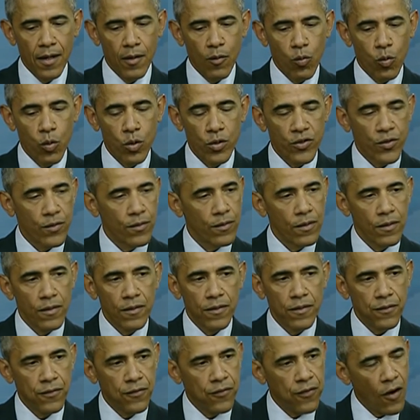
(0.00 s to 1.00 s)
We're
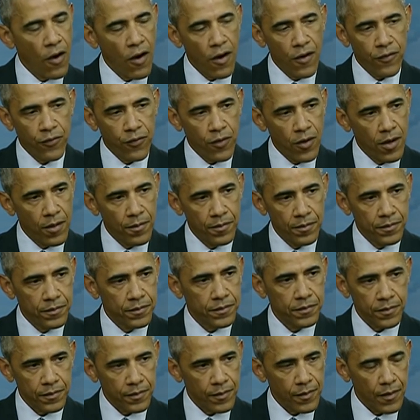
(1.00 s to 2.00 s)
far from
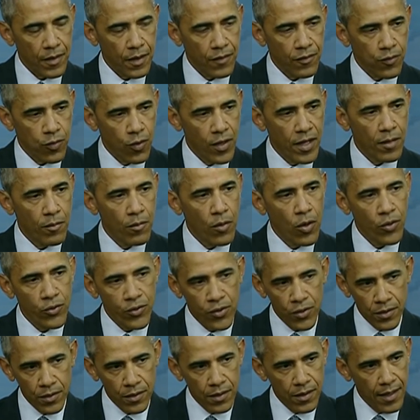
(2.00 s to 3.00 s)
freeing
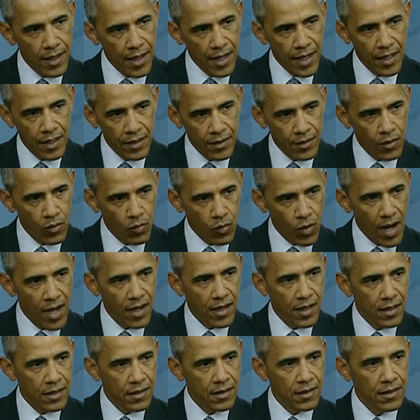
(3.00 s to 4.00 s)
Mosul and
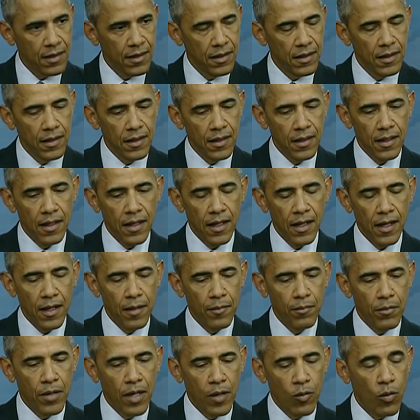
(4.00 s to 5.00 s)
Raqqa.
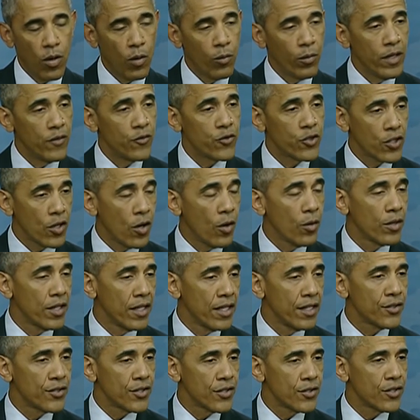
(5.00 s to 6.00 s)
But what we've shown
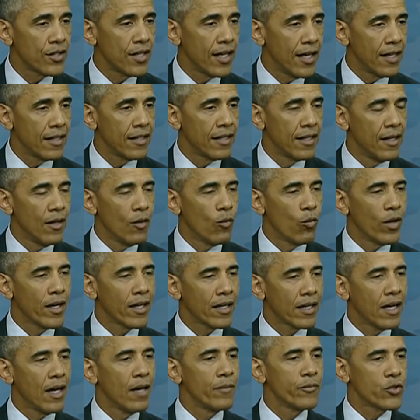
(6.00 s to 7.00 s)
is that when
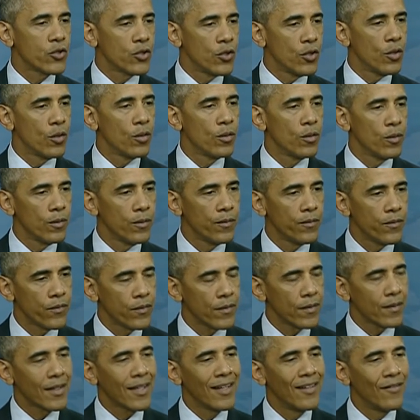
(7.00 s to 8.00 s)
it comes to
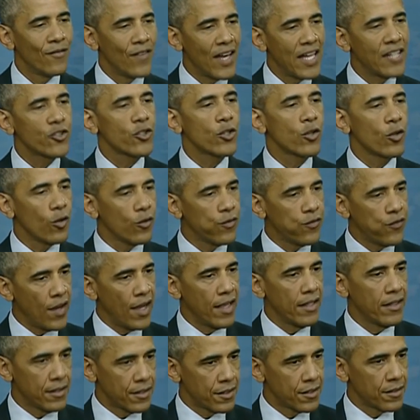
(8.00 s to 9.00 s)
conventional
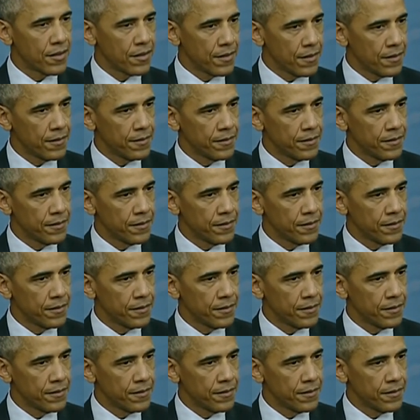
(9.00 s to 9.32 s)
fights,